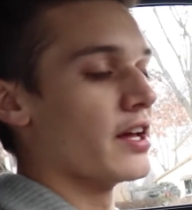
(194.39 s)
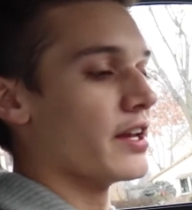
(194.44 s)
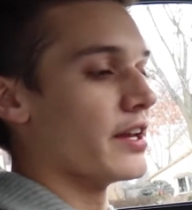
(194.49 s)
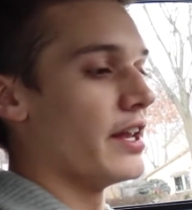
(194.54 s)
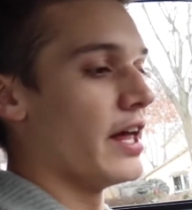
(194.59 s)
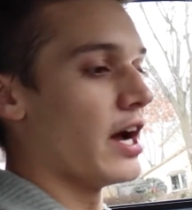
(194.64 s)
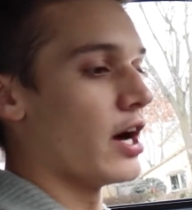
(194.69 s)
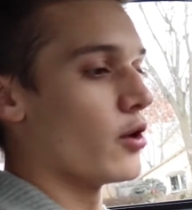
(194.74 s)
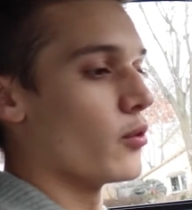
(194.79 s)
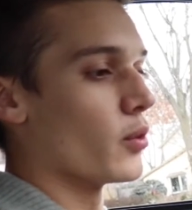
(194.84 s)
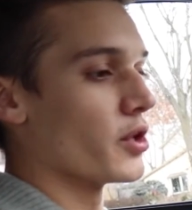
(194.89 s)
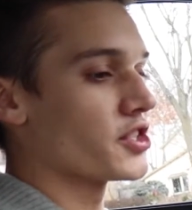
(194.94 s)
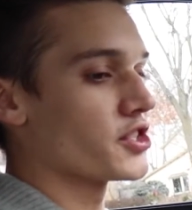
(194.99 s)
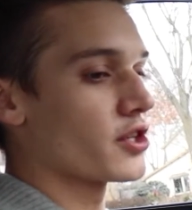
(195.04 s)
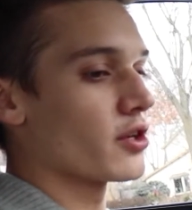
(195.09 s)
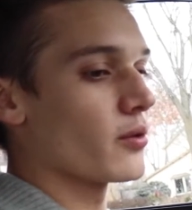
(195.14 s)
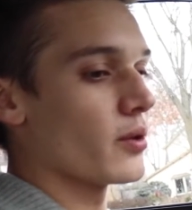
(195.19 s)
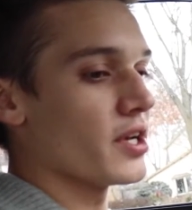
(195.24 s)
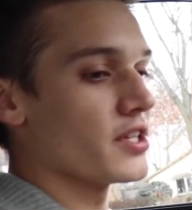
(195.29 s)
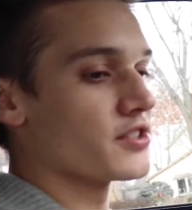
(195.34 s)
Now, what
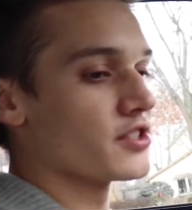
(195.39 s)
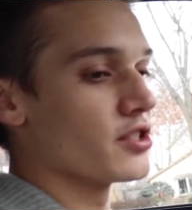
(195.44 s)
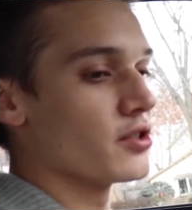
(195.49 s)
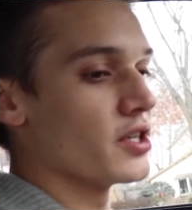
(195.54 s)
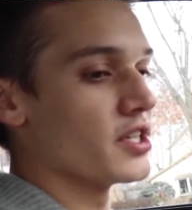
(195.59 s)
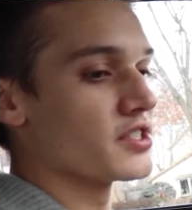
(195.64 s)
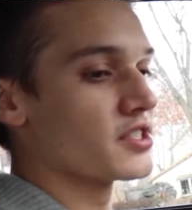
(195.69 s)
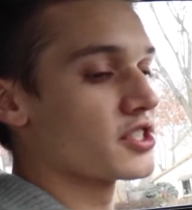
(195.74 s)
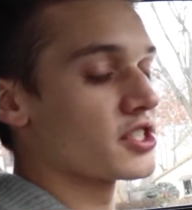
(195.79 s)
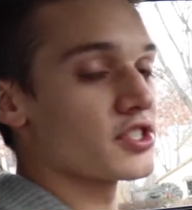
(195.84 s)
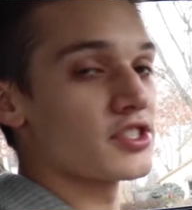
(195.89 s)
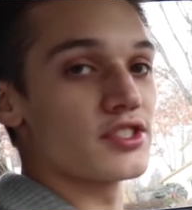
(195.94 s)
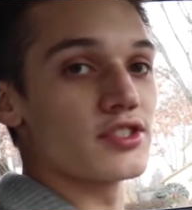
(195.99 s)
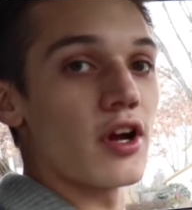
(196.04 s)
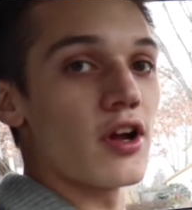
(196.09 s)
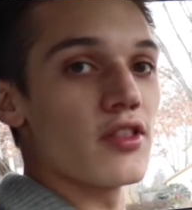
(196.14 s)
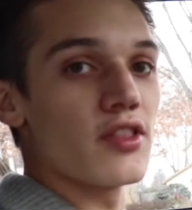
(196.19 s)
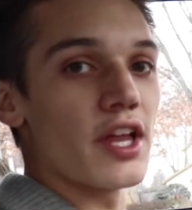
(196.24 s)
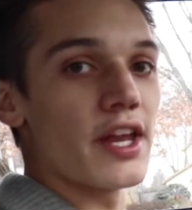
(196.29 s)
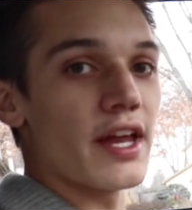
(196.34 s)
you're gonna wanna do is just
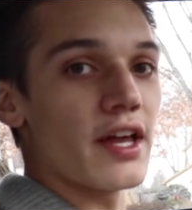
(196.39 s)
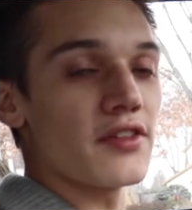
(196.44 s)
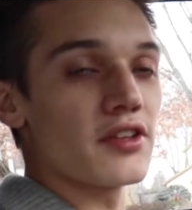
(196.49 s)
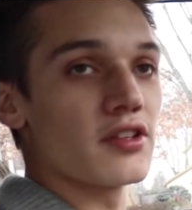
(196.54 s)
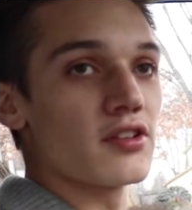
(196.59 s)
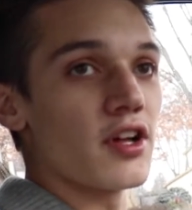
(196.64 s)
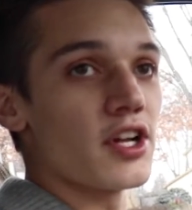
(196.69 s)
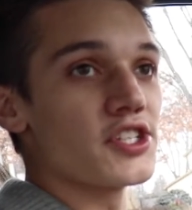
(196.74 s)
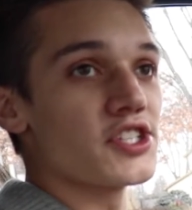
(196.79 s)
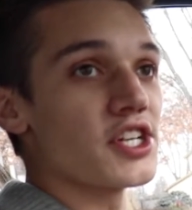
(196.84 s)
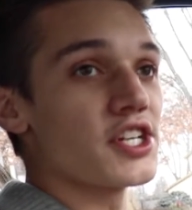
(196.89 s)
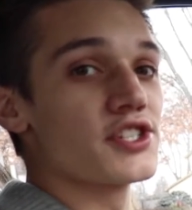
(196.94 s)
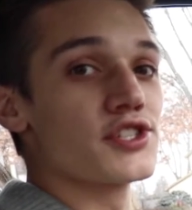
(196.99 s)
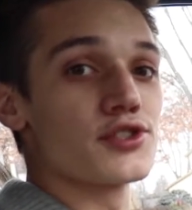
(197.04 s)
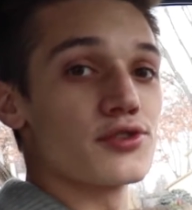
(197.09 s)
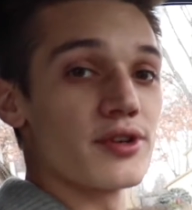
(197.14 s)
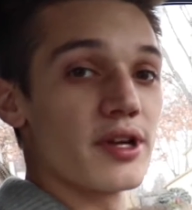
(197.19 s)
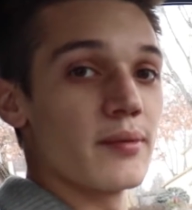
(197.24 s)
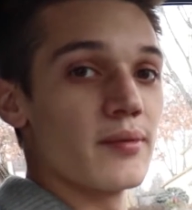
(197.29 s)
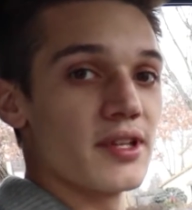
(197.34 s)
start letting out the clutch
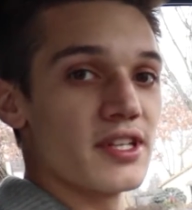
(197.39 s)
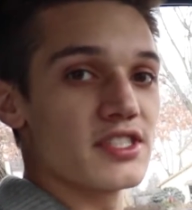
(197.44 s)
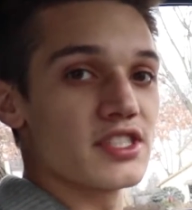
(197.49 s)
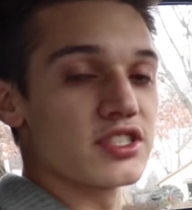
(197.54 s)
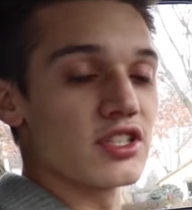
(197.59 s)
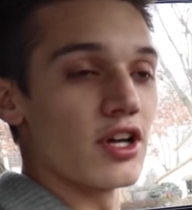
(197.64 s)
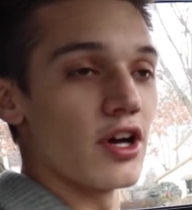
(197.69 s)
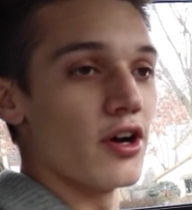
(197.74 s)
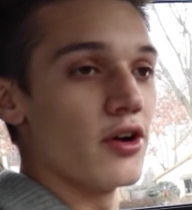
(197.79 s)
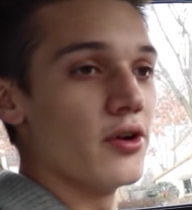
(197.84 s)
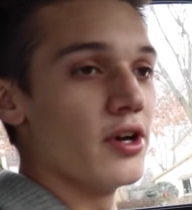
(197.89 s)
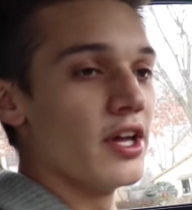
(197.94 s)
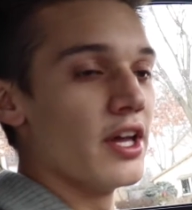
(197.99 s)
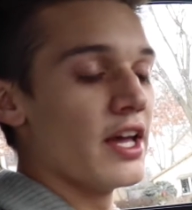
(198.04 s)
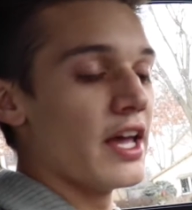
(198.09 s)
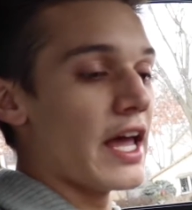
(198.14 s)
extremely slow.